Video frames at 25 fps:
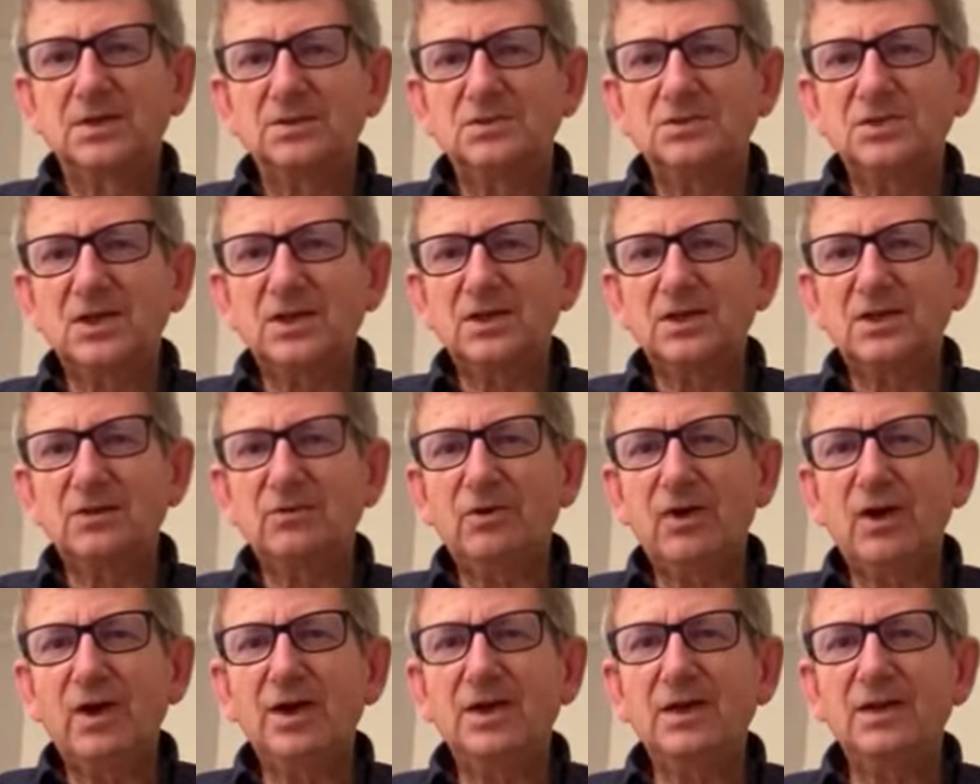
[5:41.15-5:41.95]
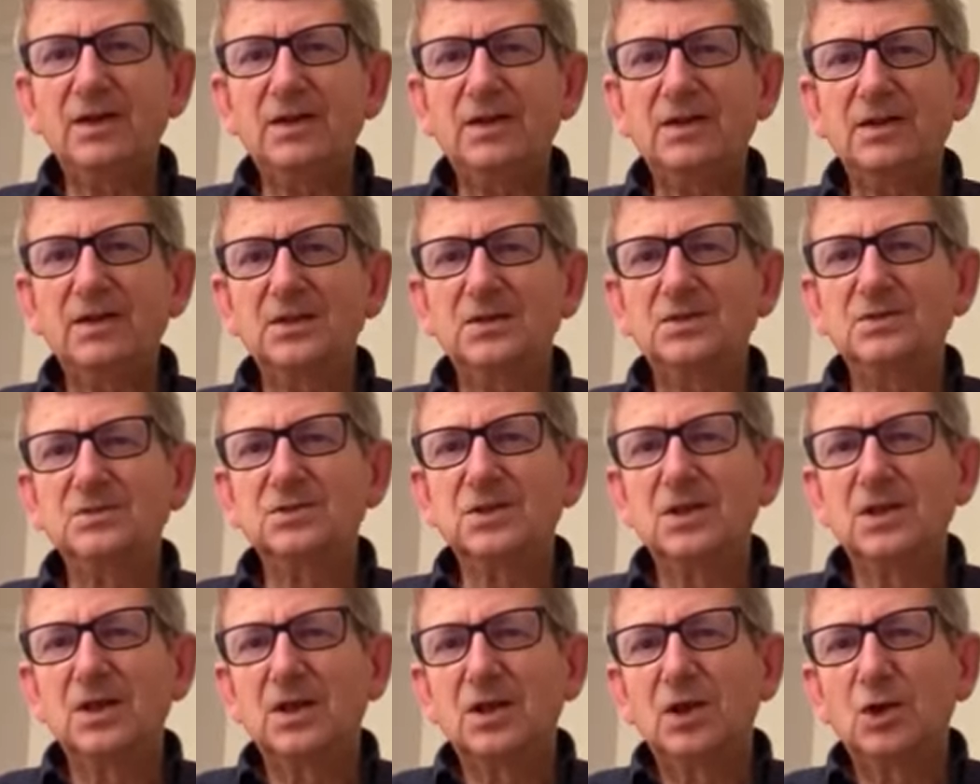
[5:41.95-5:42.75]
Zechariah
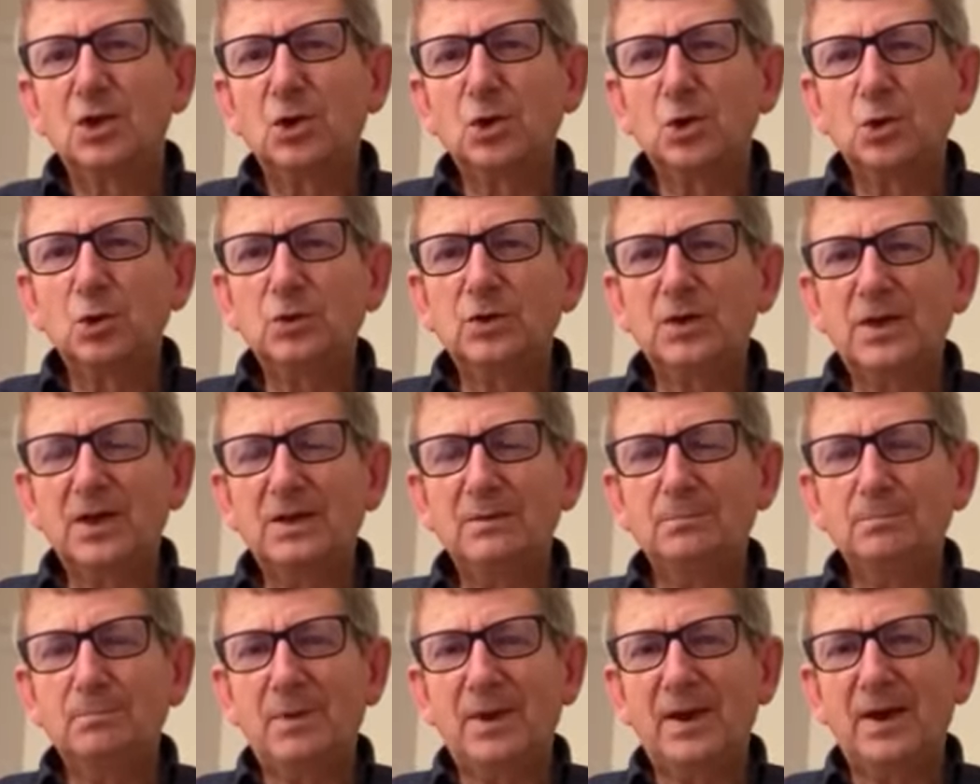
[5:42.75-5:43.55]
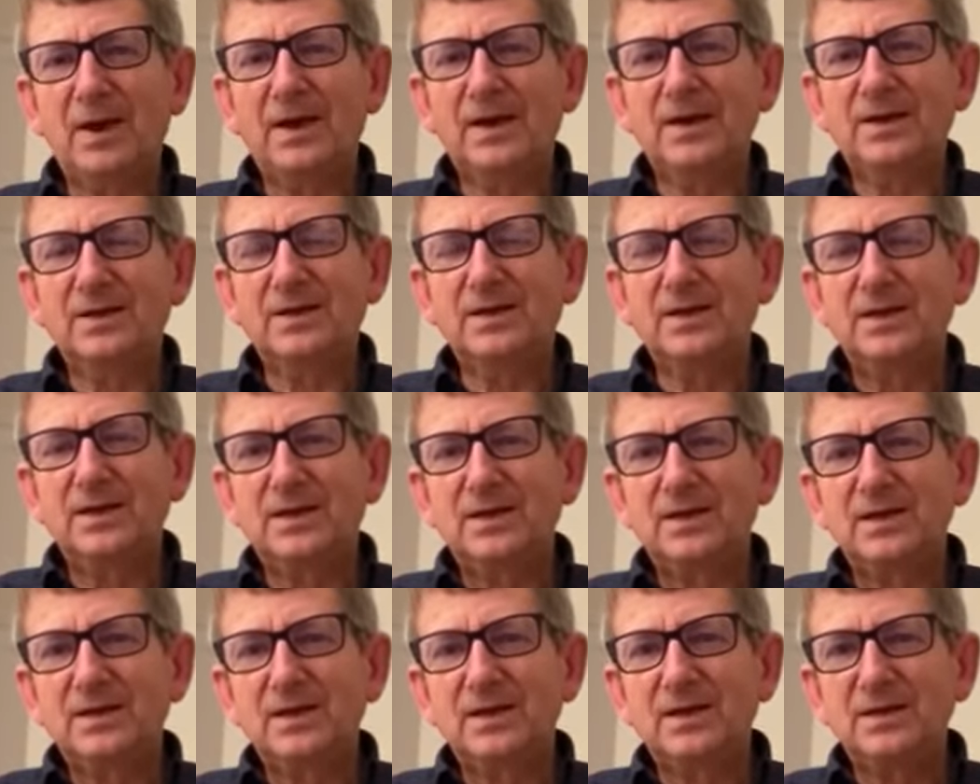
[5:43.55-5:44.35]
is looking back
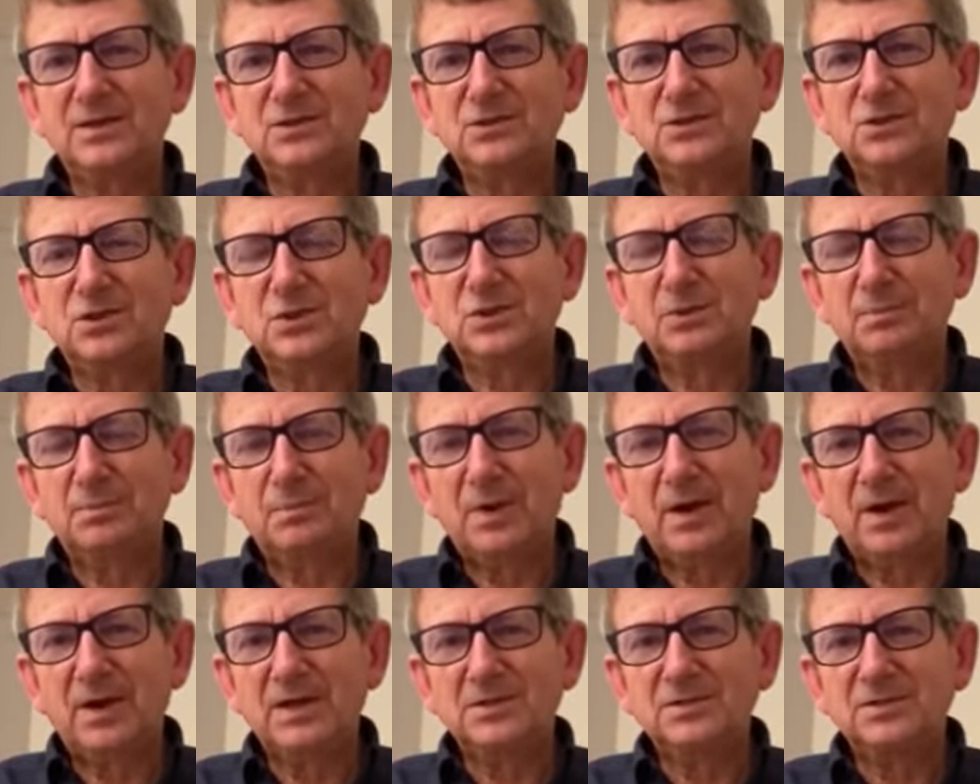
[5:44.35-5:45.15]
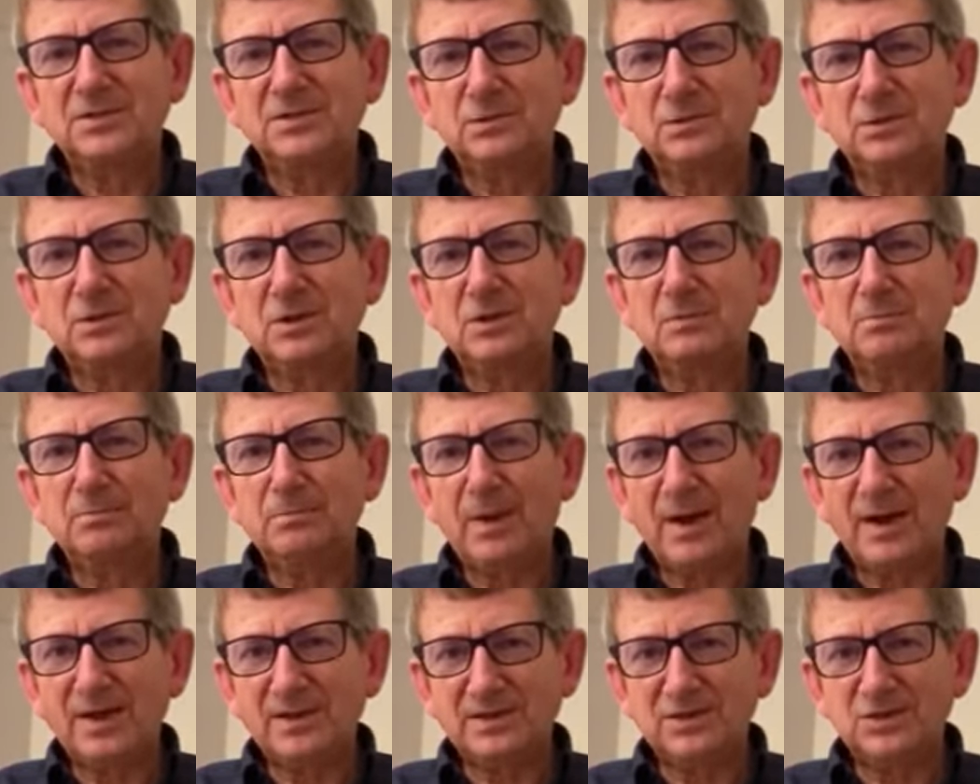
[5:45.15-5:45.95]
into the past, looking
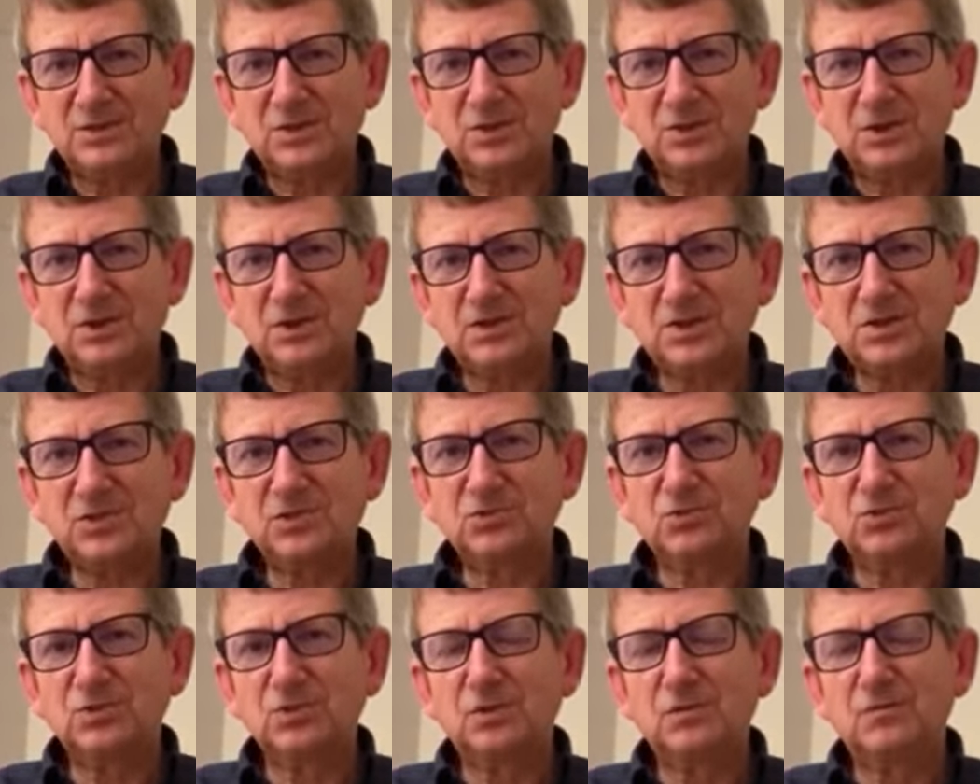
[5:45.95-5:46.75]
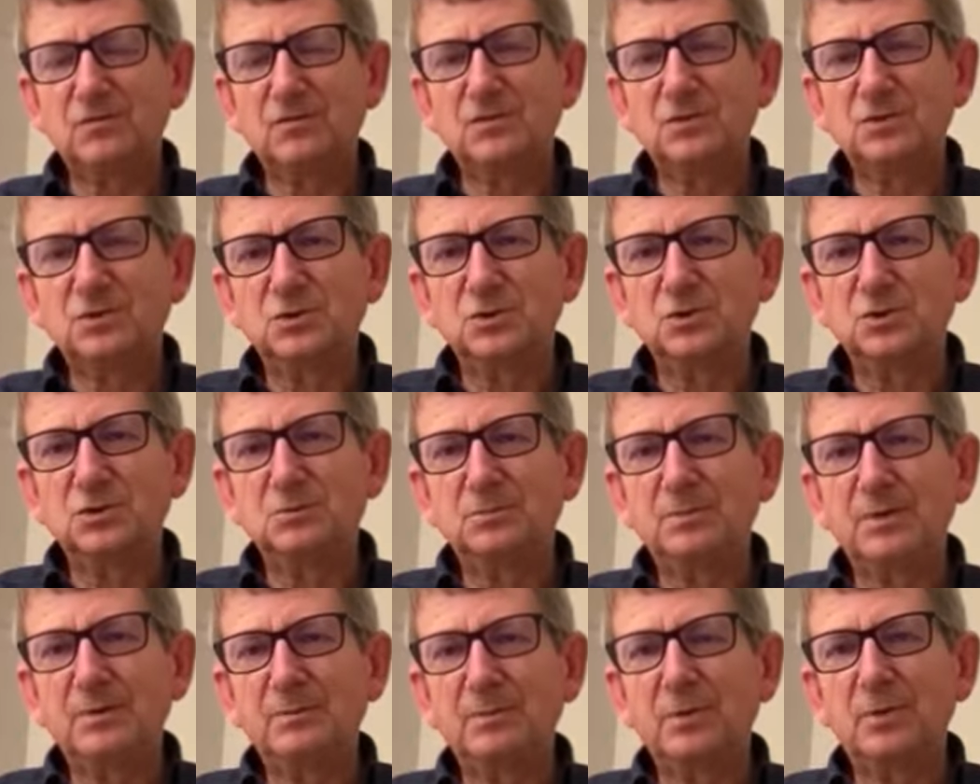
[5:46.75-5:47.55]
back into the history of the
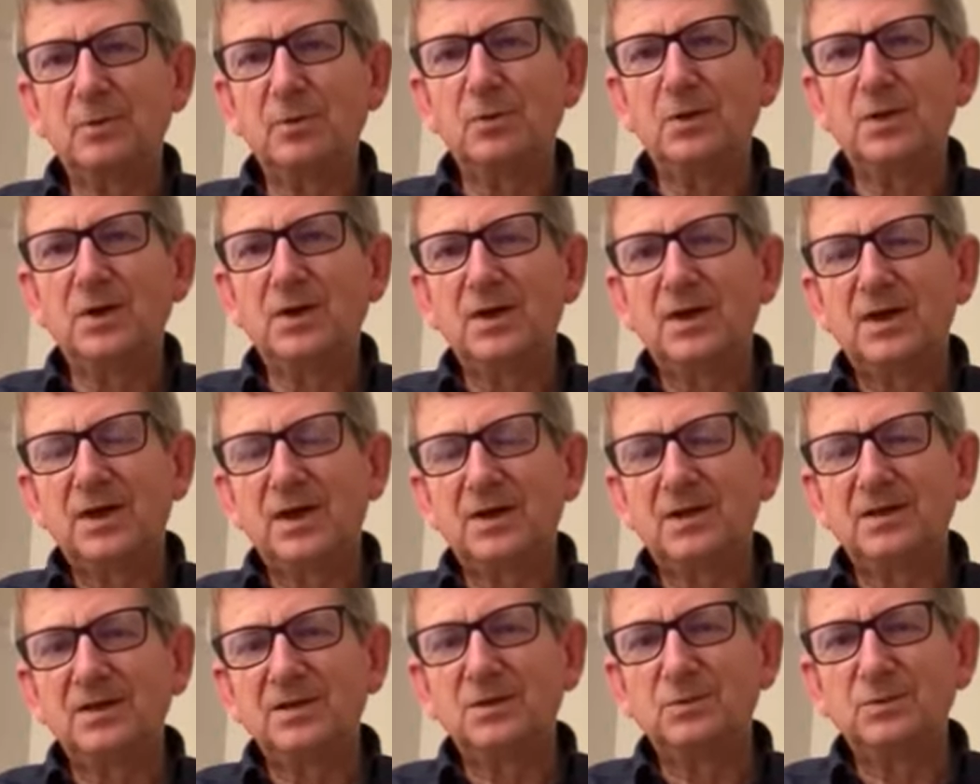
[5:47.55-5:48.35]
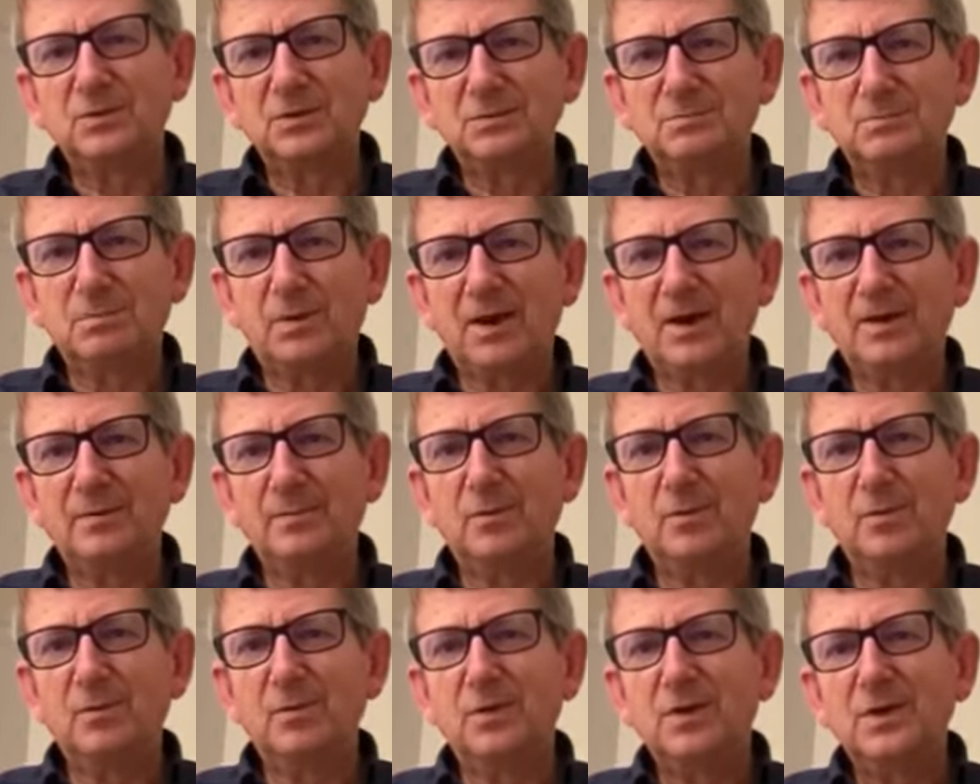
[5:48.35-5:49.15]
Jewish people and into his
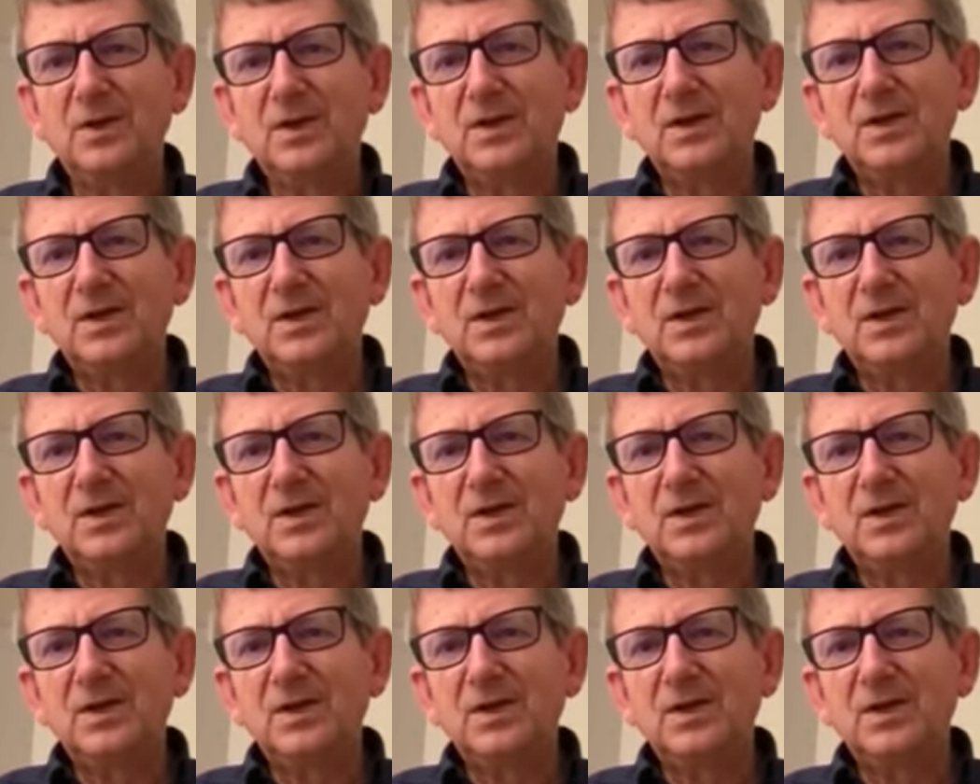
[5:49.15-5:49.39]
Bible.